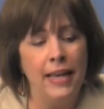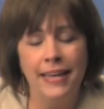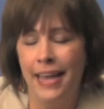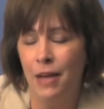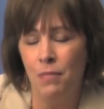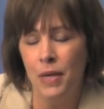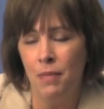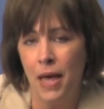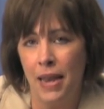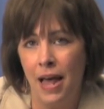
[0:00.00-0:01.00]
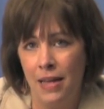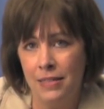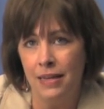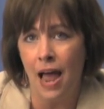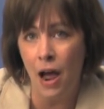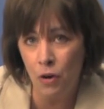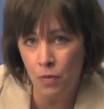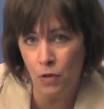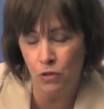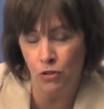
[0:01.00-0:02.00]
It can't be about us and our
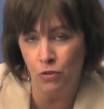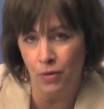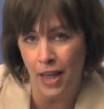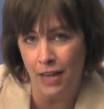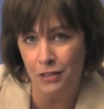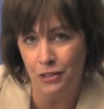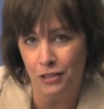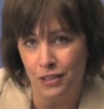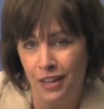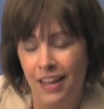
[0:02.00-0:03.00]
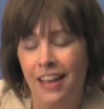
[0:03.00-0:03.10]
emotional reaction.